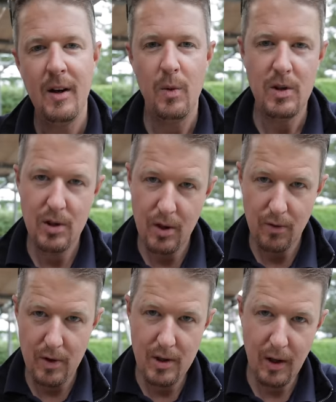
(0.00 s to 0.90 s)
We
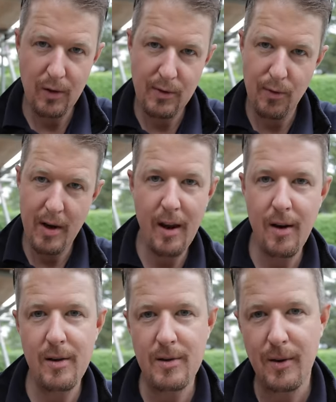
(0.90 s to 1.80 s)
should reduce,
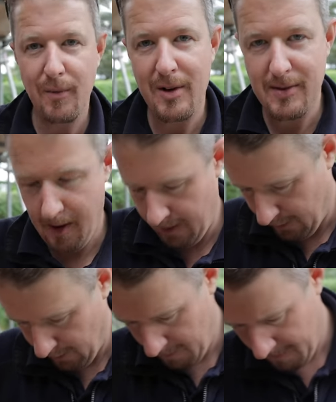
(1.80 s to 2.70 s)
reuse and
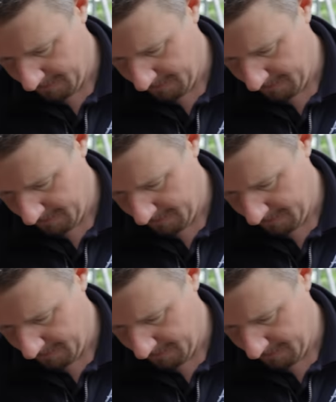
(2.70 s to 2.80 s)
recycle.